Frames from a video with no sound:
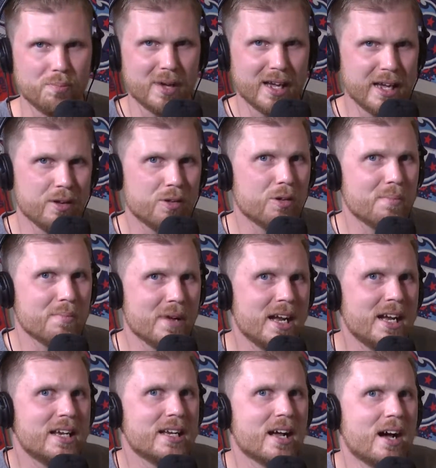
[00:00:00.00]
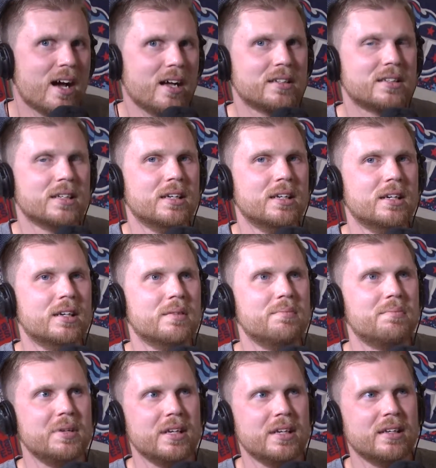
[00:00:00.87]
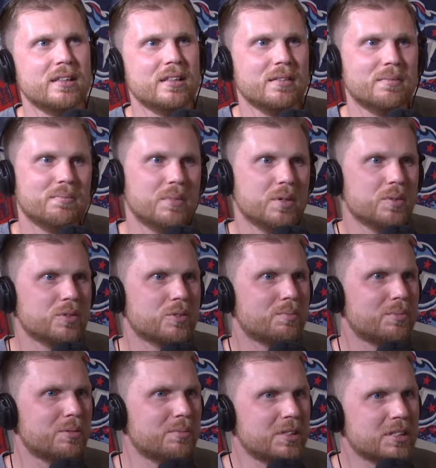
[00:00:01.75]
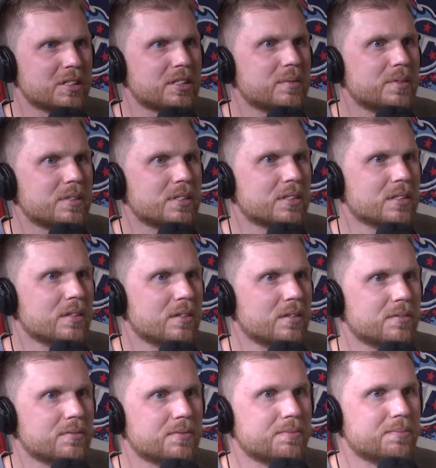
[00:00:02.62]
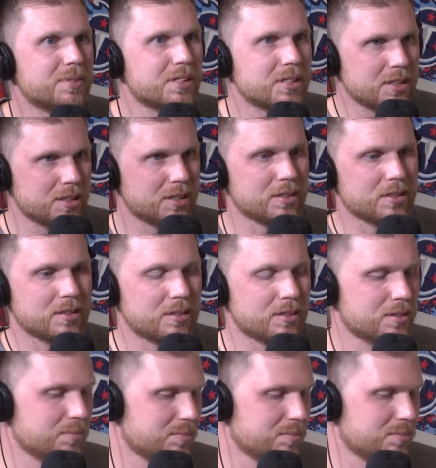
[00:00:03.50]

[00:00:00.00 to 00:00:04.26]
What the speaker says: Who may or may not be in the most promiscuous of positions.